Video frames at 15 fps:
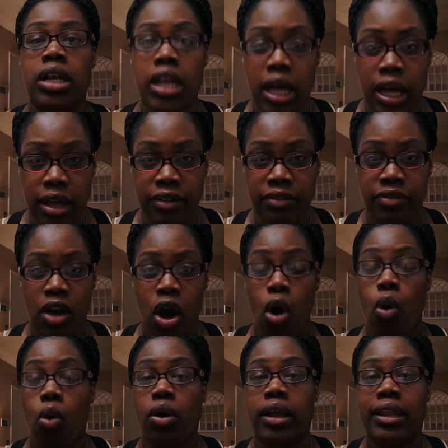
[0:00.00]
love
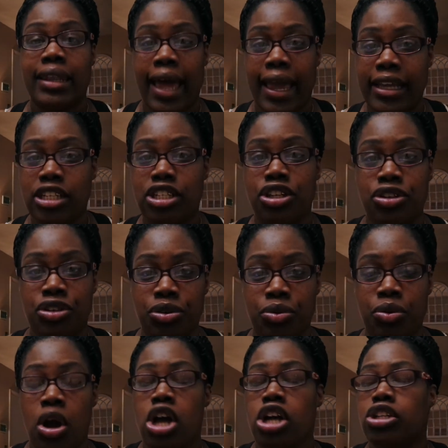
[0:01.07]
or like to
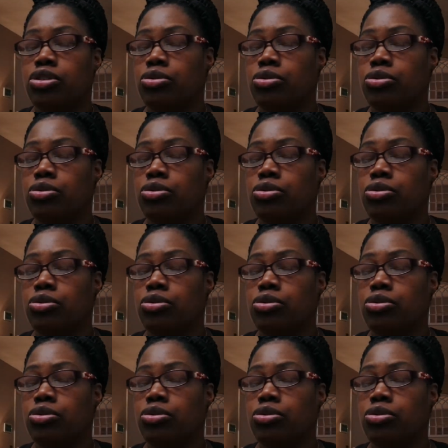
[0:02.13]
do.